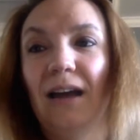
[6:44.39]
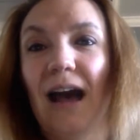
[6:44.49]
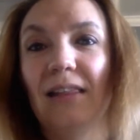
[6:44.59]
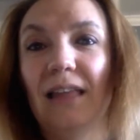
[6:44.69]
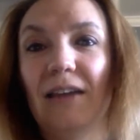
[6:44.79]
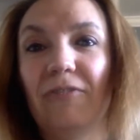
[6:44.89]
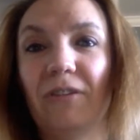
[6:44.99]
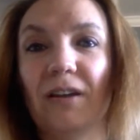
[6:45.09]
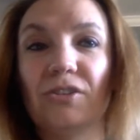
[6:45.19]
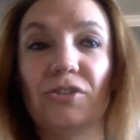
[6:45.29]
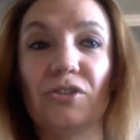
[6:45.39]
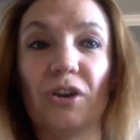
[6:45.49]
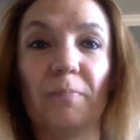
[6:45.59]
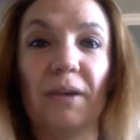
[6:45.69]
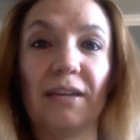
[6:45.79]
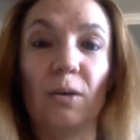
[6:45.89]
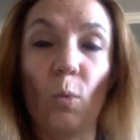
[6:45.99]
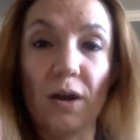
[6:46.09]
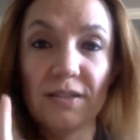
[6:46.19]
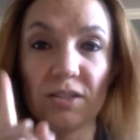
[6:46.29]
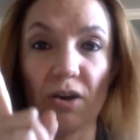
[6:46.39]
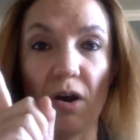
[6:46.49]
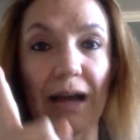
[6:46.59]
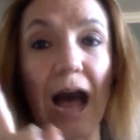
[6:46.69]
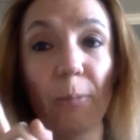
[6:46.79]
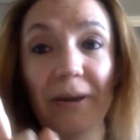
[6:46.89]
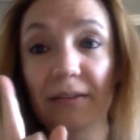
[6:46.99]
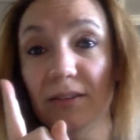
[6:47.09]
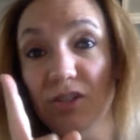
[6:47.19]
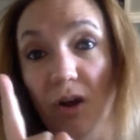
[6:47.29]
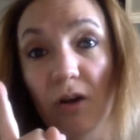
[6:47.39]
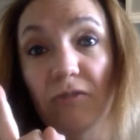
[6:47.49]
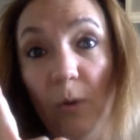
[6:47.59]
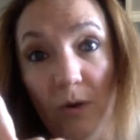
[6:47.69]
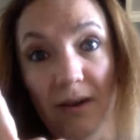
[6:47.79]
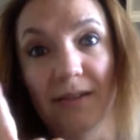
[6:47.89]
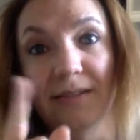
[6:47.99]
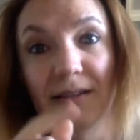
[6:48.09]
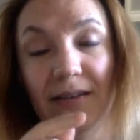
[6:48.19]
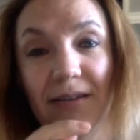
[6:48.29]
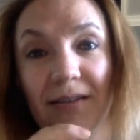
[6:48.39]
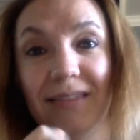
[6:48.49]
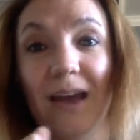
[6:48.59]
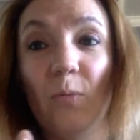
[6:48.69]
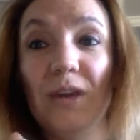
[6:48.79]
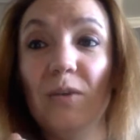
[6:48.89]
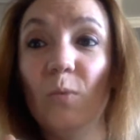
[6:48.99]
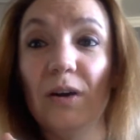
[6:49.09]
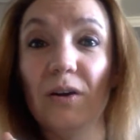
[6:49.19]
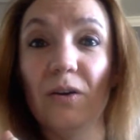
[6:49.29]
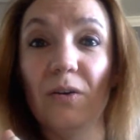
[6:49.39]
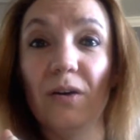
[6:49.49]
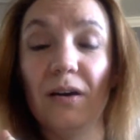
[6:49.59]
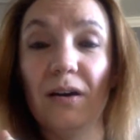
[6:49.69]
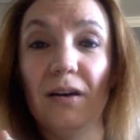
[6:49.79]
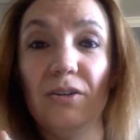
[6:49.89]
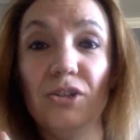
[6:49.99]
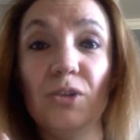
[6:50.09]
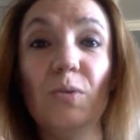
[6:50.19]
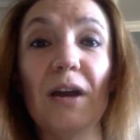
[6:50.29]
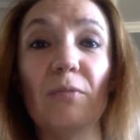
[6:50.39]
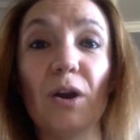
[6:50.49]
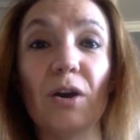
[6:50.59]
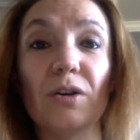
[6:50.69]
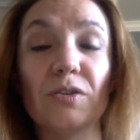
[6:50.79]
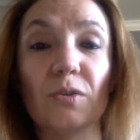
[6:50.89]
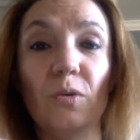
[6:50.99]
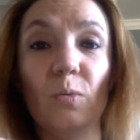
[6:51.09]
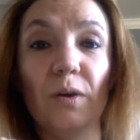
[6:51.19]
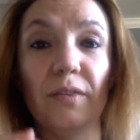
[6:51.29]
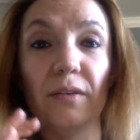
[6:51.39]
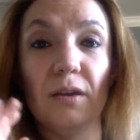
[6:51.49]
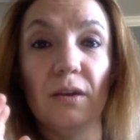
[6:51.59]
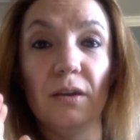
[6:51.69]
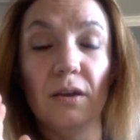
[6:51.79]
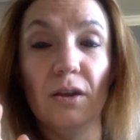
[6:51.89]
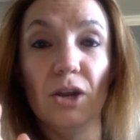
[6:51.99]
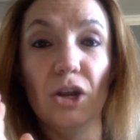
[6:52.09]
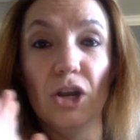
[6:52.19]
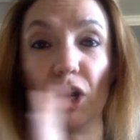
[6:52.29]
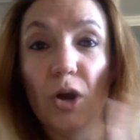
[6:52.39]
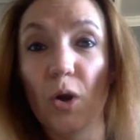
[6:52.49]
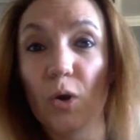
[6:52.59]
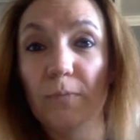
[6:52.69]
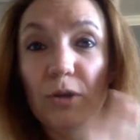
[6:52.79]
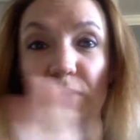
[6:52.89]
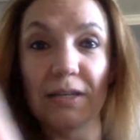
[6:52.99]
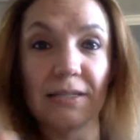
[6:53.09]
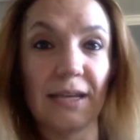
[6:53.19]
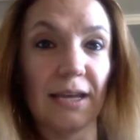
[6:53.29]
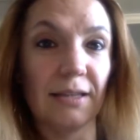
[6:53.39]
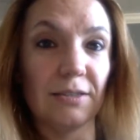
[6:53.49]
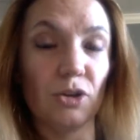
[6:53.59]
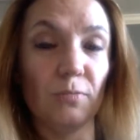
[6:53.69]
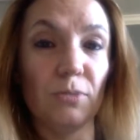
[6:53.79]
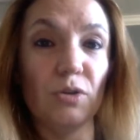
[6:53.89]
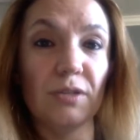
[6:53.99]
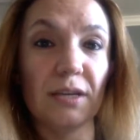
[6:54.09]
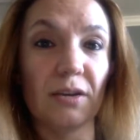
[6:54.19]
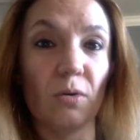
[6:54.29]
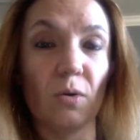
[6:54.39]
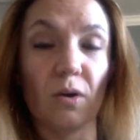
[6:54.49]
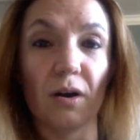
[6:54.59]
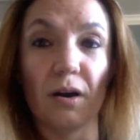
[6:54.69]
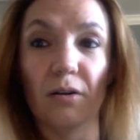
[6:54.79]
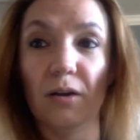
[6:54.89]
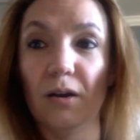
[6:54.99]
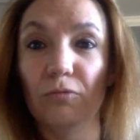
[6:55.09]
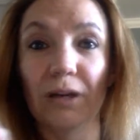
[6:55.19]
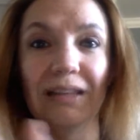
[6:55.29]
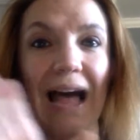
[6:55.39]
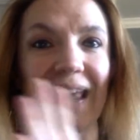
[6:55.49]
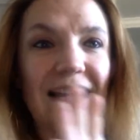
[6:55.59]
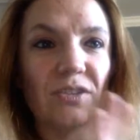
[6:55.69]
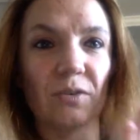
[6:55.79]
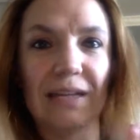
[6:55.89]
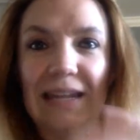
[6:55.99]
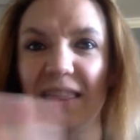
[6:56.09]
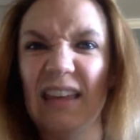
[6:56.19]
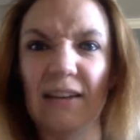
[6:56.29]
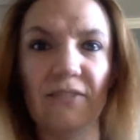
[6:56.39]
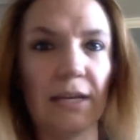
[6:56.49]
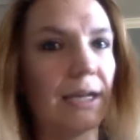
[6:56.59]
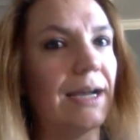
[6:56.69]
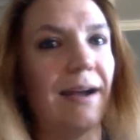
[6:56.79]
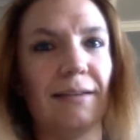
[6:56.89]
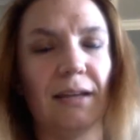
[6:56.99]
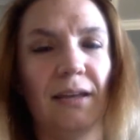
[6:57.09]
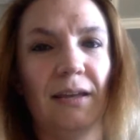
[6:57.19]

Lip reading: I'd like for us to start picking one song. I'll pick the song for us that we will do at rehearsal with no music stands, no music or reliance on anything of any kind.